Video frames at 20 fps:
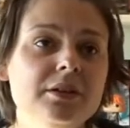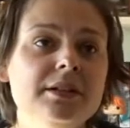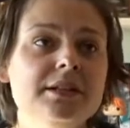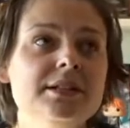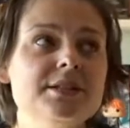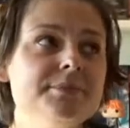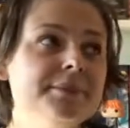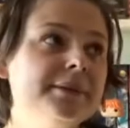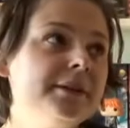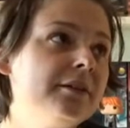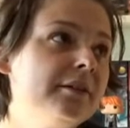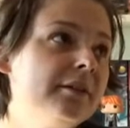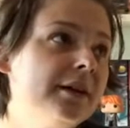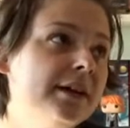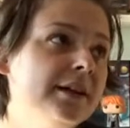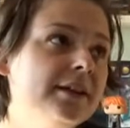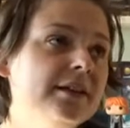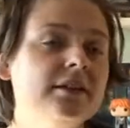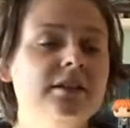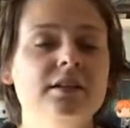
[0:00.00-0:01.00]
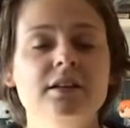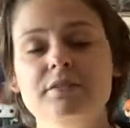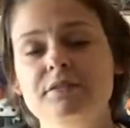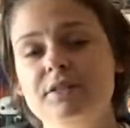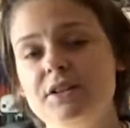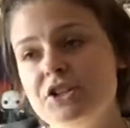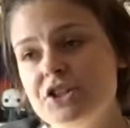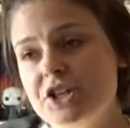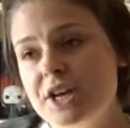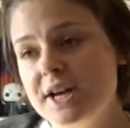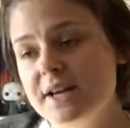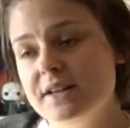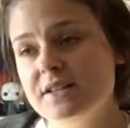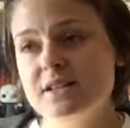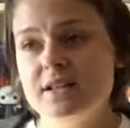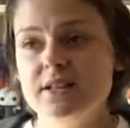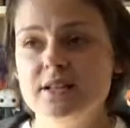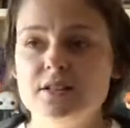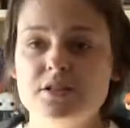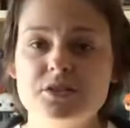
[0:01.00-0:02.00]
it's middle grade and I love that jazz
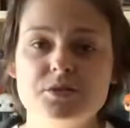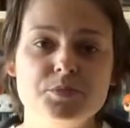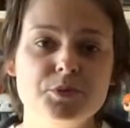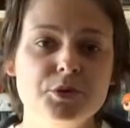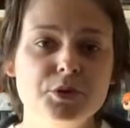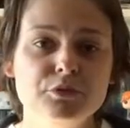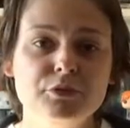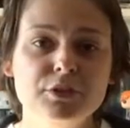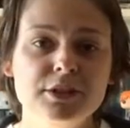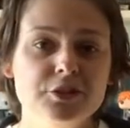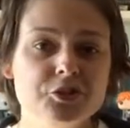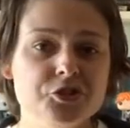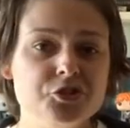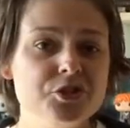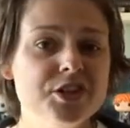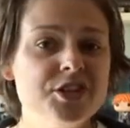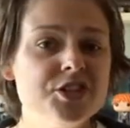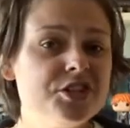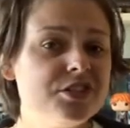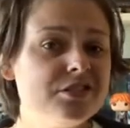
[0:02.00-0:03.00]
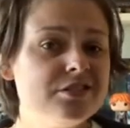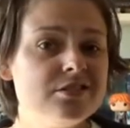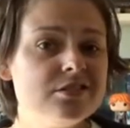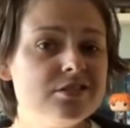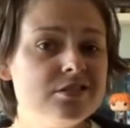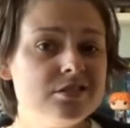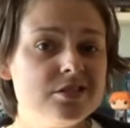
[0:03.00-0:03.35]
and it has beautiful illustrations,